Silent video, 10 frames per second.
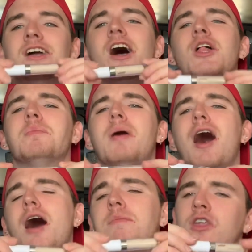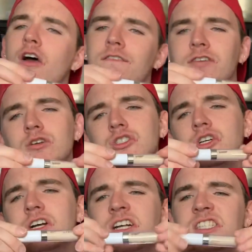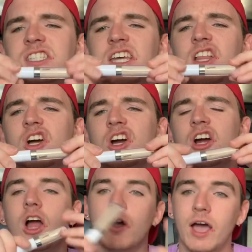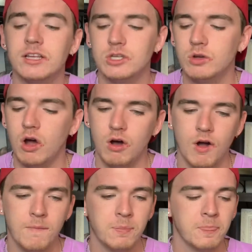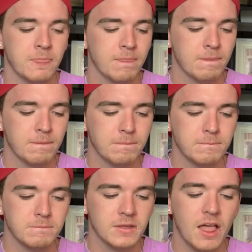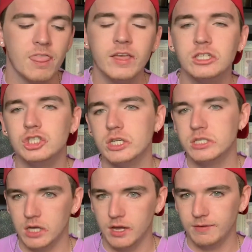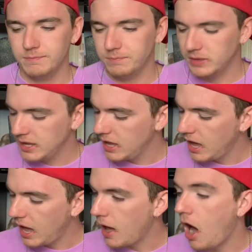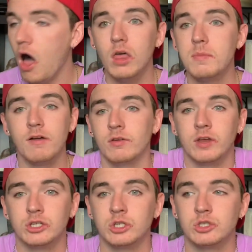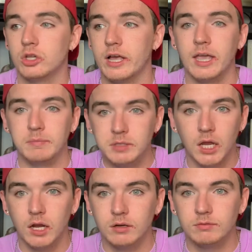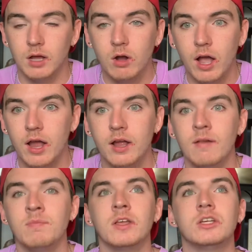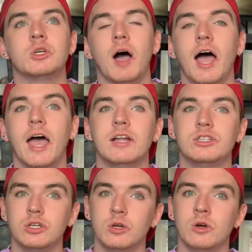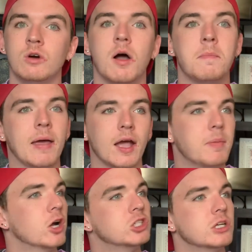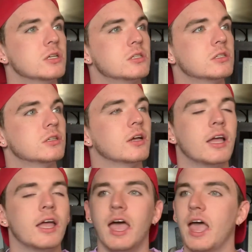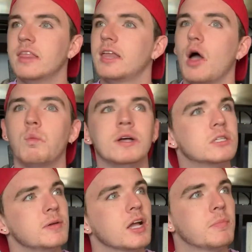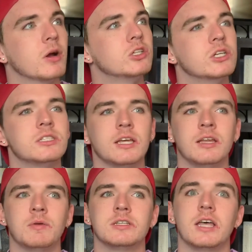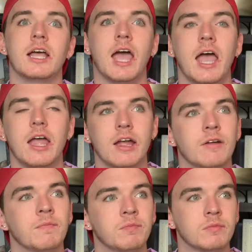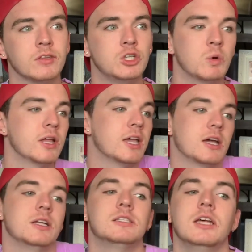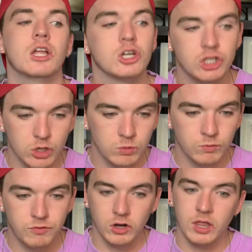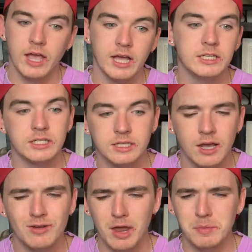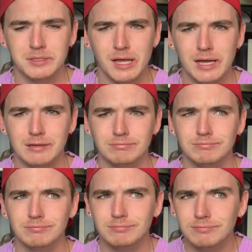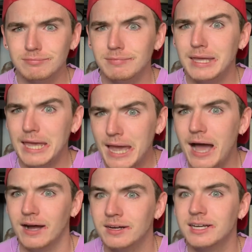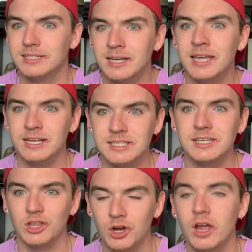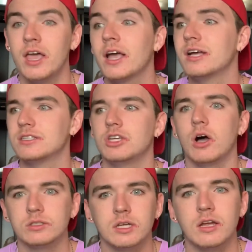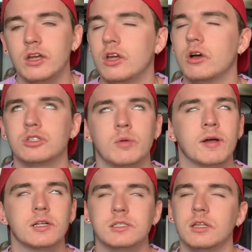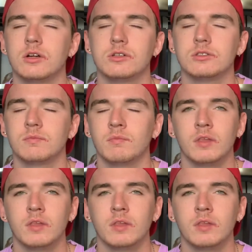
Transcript: ColourPop No Filter concealer. Okay, so y'all, this is just it. All of my foundations are like empty, okay? So I had to make a purchase, and then I went to make a purchase, and it was like, hey, do you want to get concealer too for like a discount? And I was like, yeah, because I need concealer. Because y'all saw my concealers.